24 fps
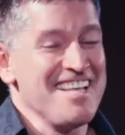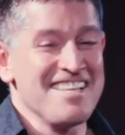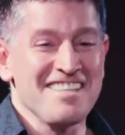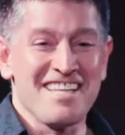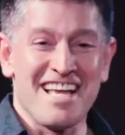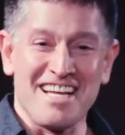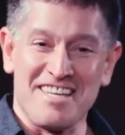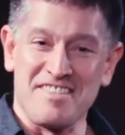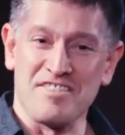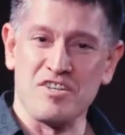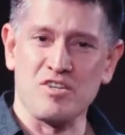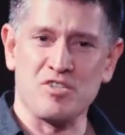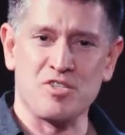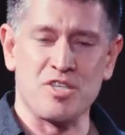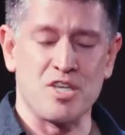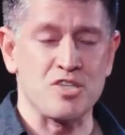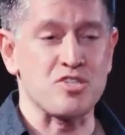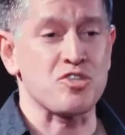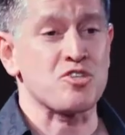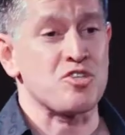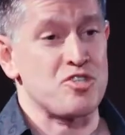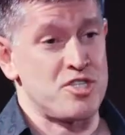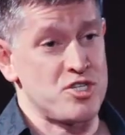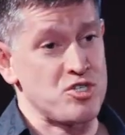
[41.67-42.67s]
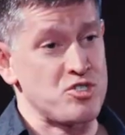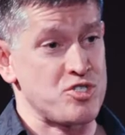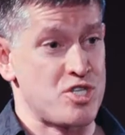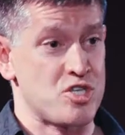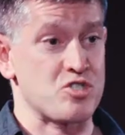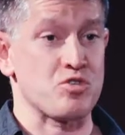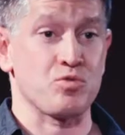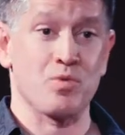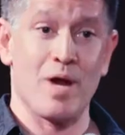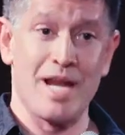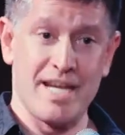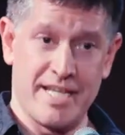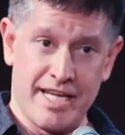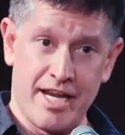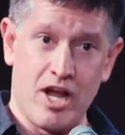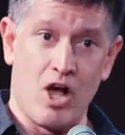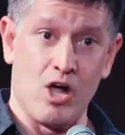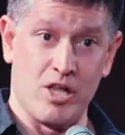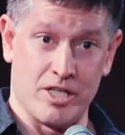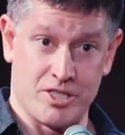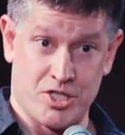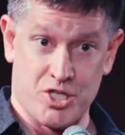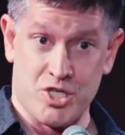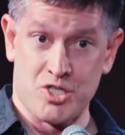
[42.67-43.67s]
Like, there's this
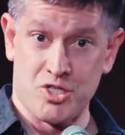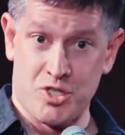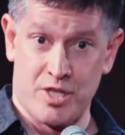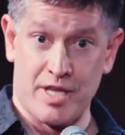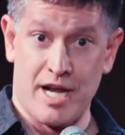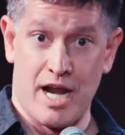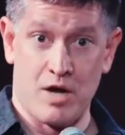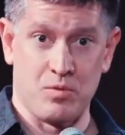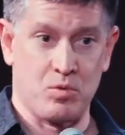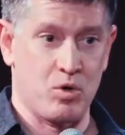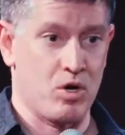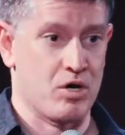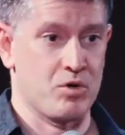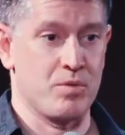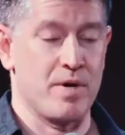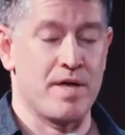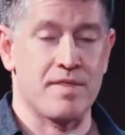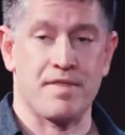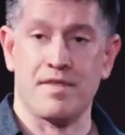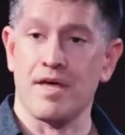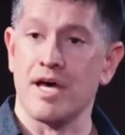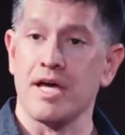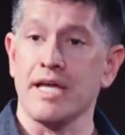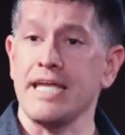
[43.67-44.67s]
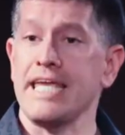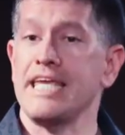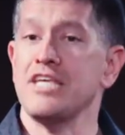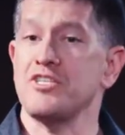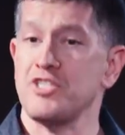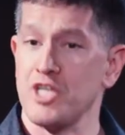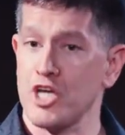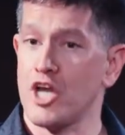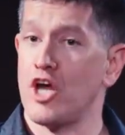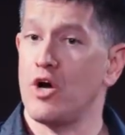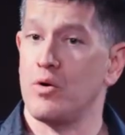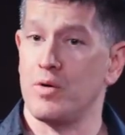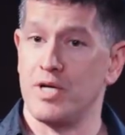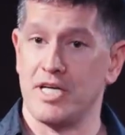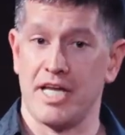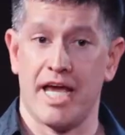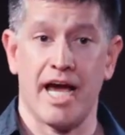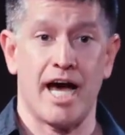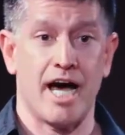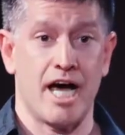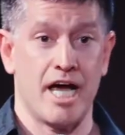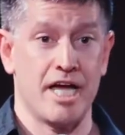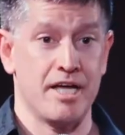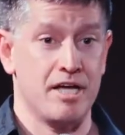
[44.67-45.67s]
radiologist that I work with, an easygoing
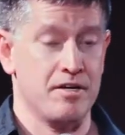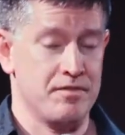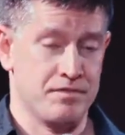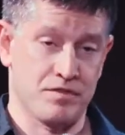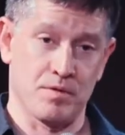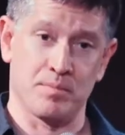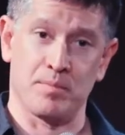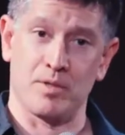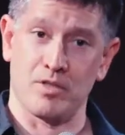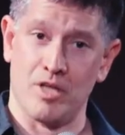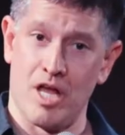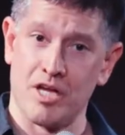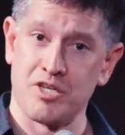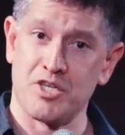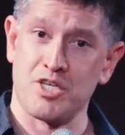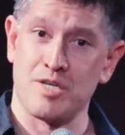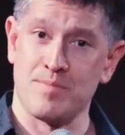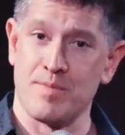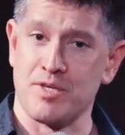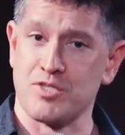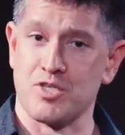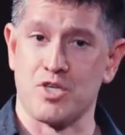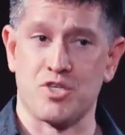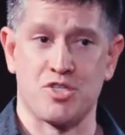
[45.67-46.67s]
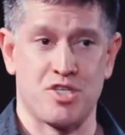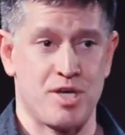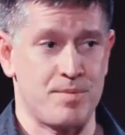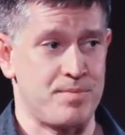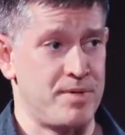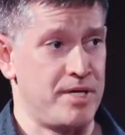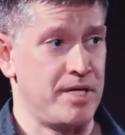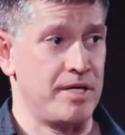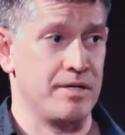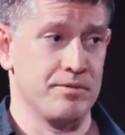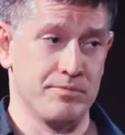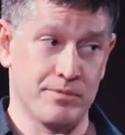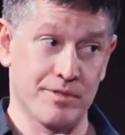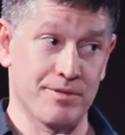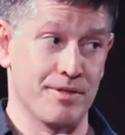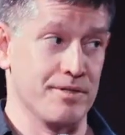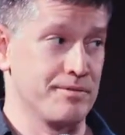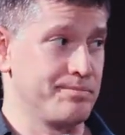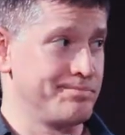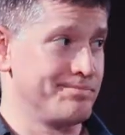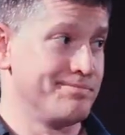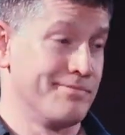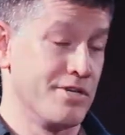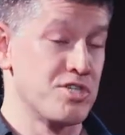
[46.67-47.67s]
guy from Biloxi, Mississippi, with
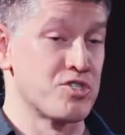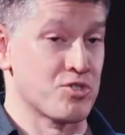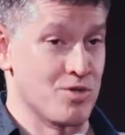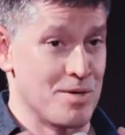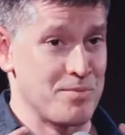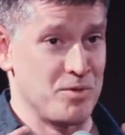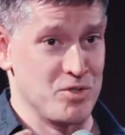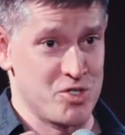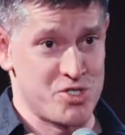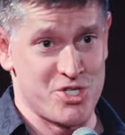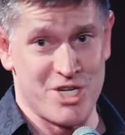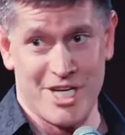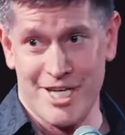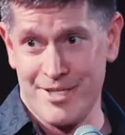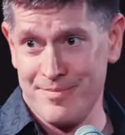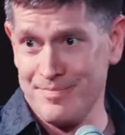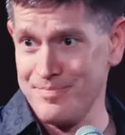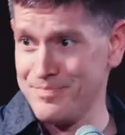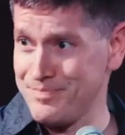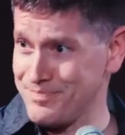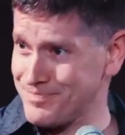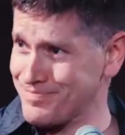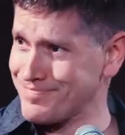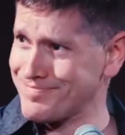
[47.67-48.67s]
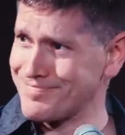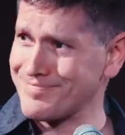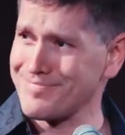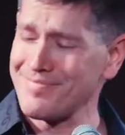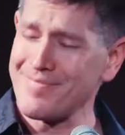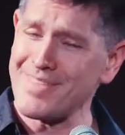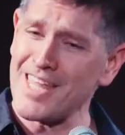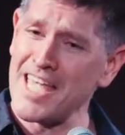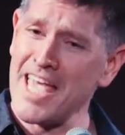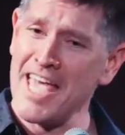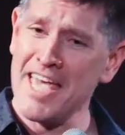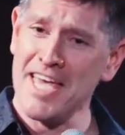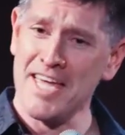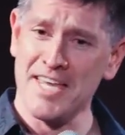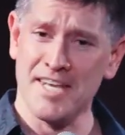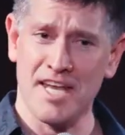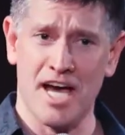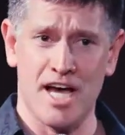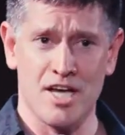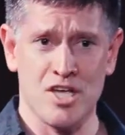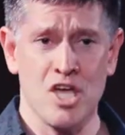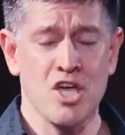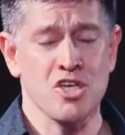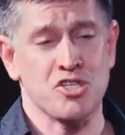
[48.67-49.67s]
a triple chin.
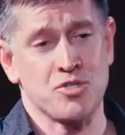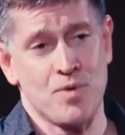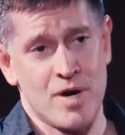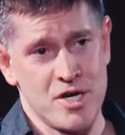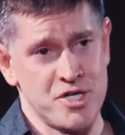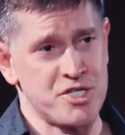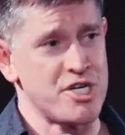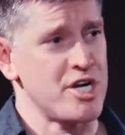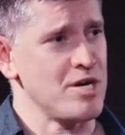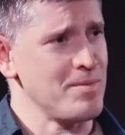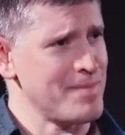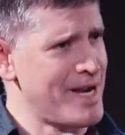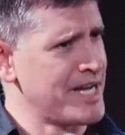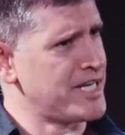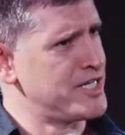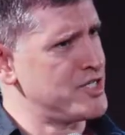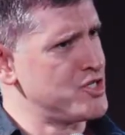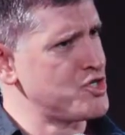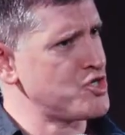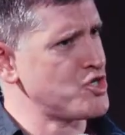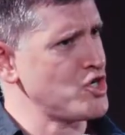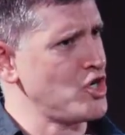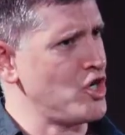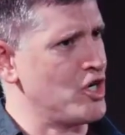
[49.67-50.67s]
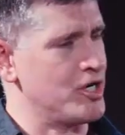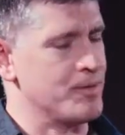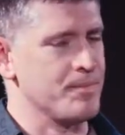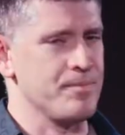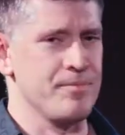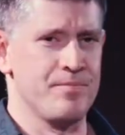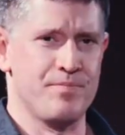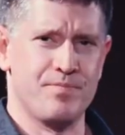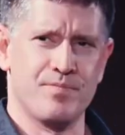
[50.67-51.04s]
And so I share my concern.